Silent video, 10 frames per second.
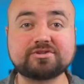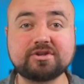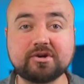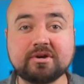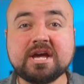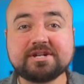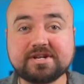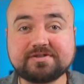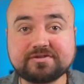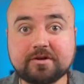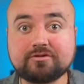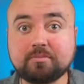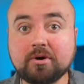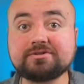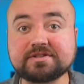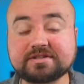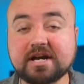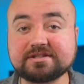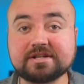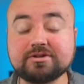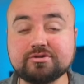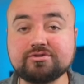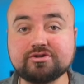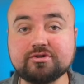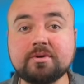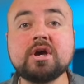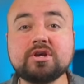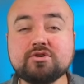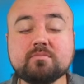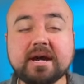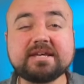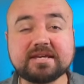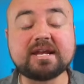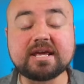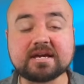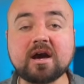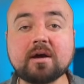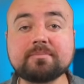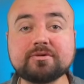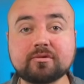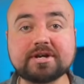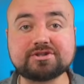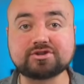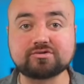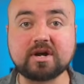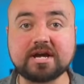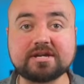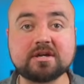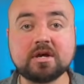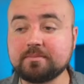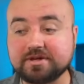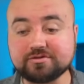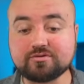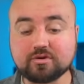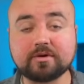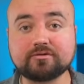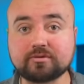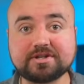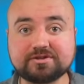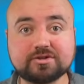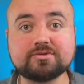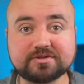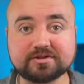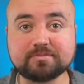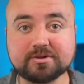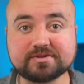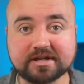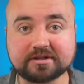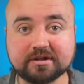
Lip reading: So chances are if you post this content on YouTube, you might get a copyright strike because you don't have the rights to use this music.